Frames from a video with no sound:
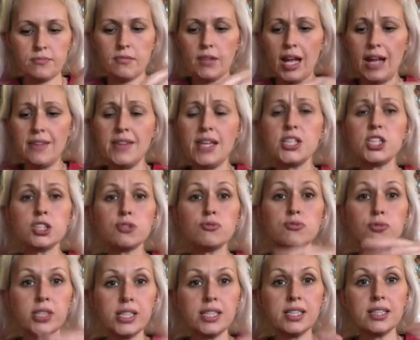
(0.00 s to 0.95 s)
And they're just
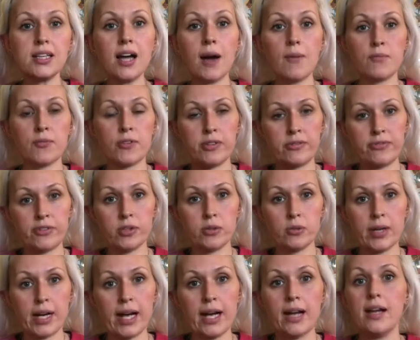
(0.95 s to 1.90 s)
really comfy
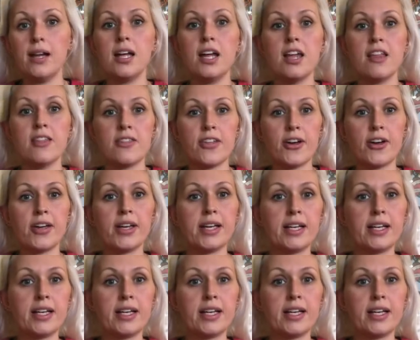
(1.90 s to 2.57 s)
footwear that